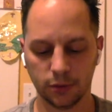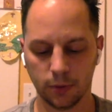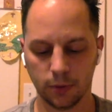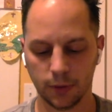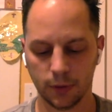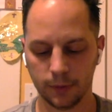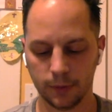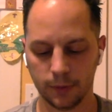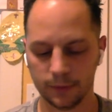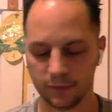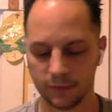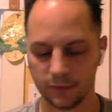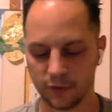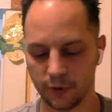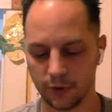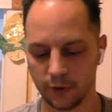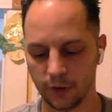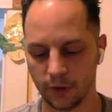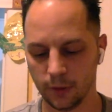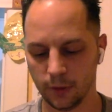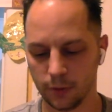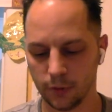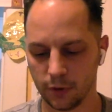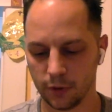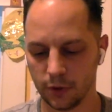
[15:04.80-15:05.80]
this one for
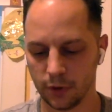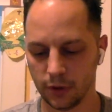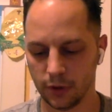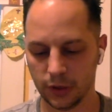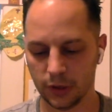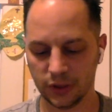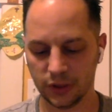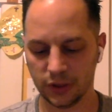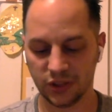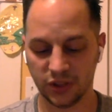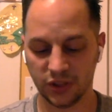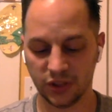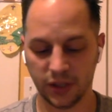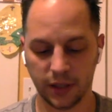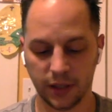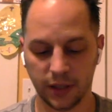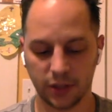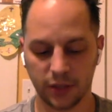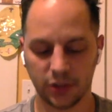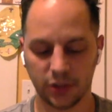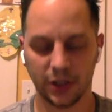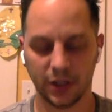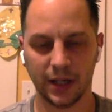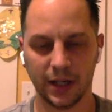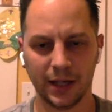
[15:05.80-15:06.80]
number
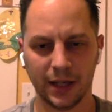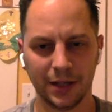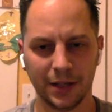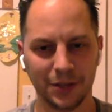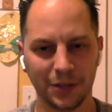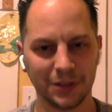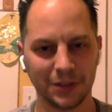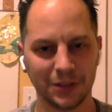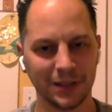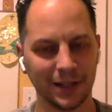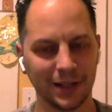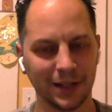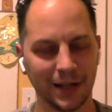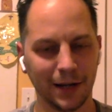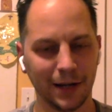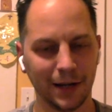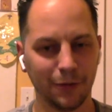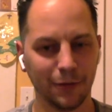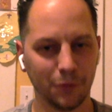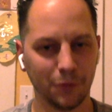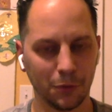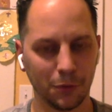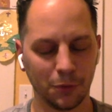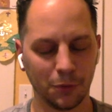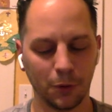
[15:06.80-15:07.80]
six, you're kind of just going to
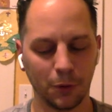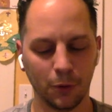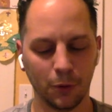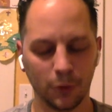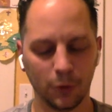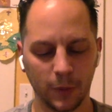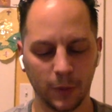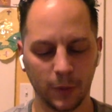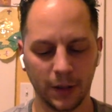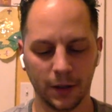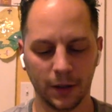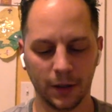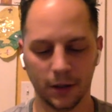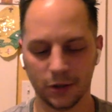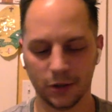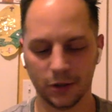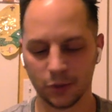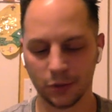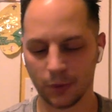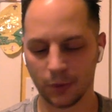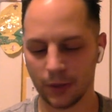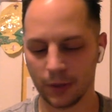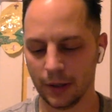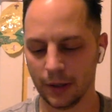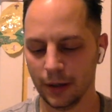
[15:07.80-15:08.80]
have to roll with me on
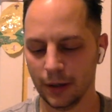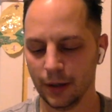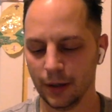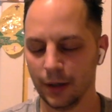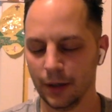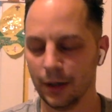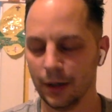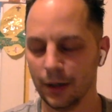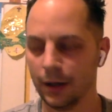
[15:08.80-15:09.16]
this one.